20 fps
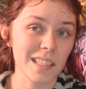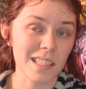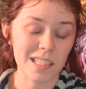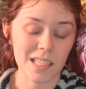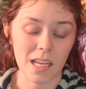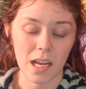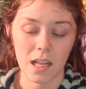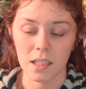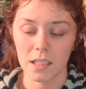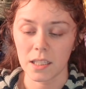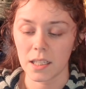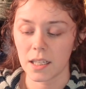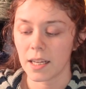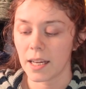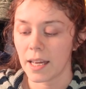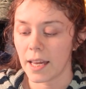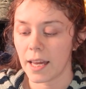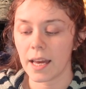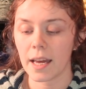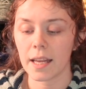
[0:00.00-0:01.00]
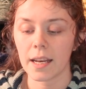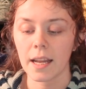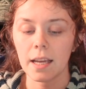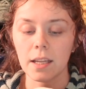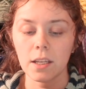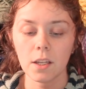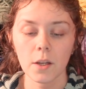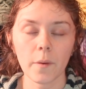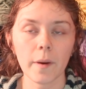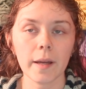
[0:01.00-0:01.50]
this color, and I
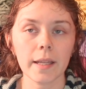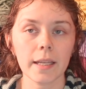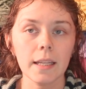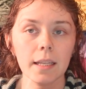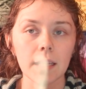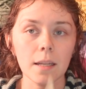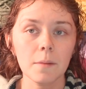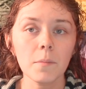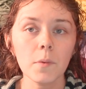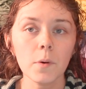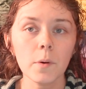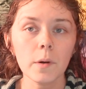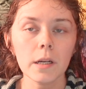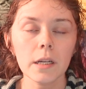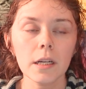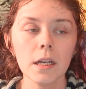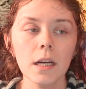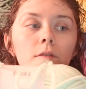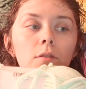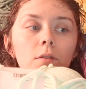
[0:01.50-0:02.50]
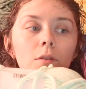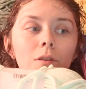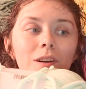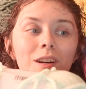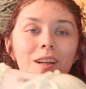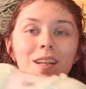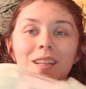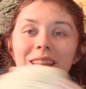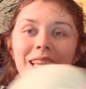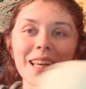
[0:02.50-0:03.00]
knew I needed more
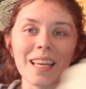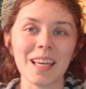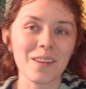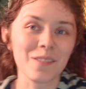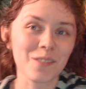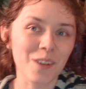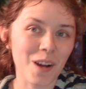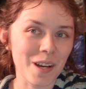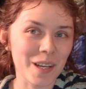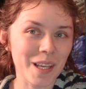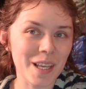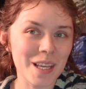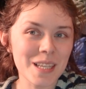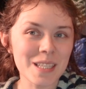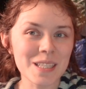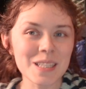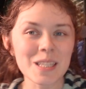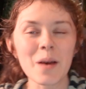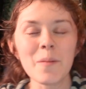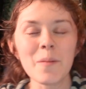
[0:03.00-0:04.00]
for leggy froggies,